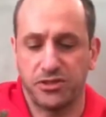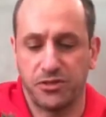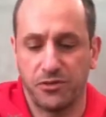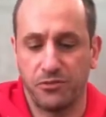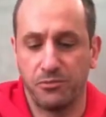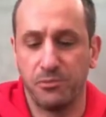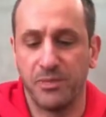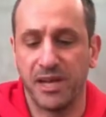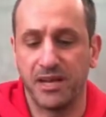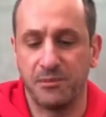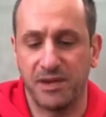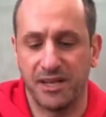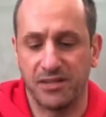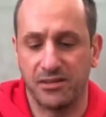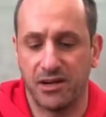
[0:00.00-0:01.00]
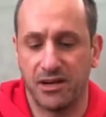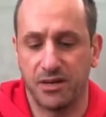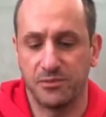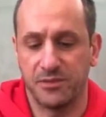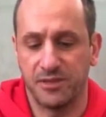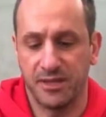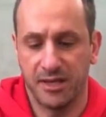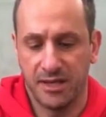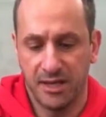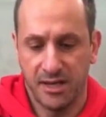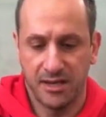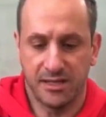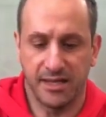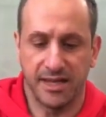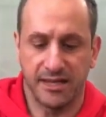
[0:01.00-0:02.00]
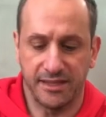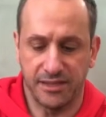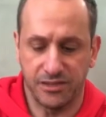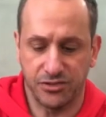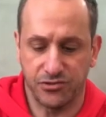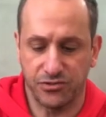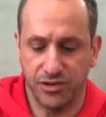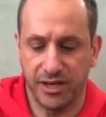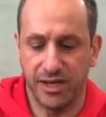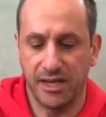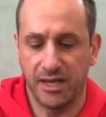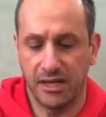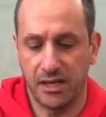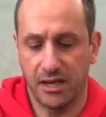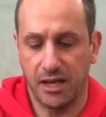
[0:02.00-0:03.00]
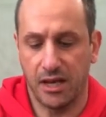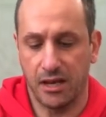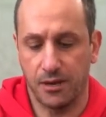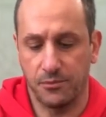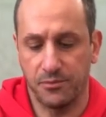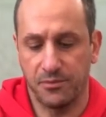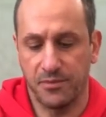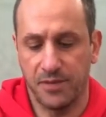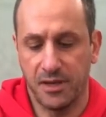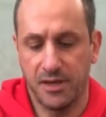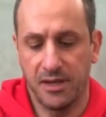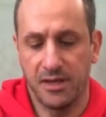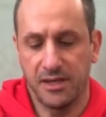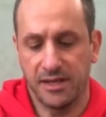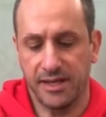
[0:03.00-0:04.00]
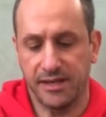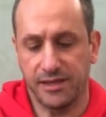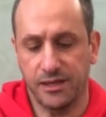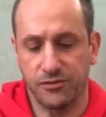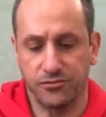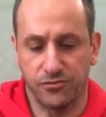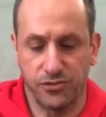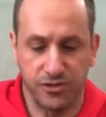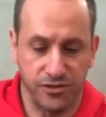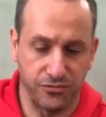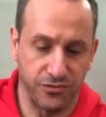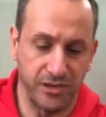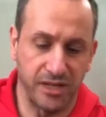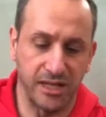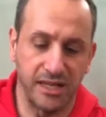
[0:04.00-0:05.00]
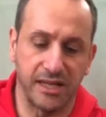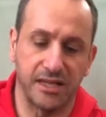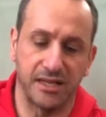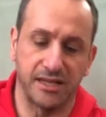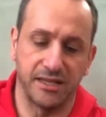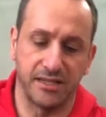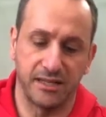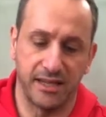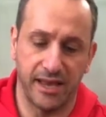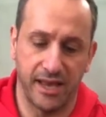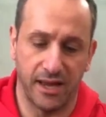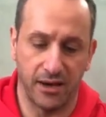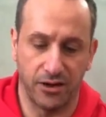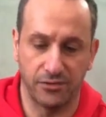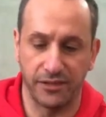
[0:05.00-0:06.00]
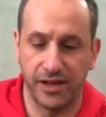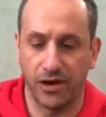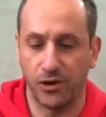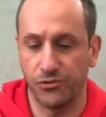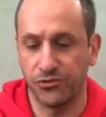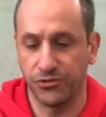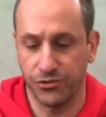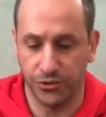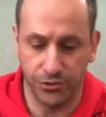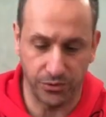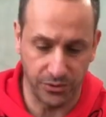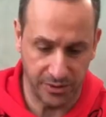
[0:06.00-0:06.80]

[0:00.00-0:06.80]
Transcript: many times to get this tree, to get those roots really cleaned out of that old soil.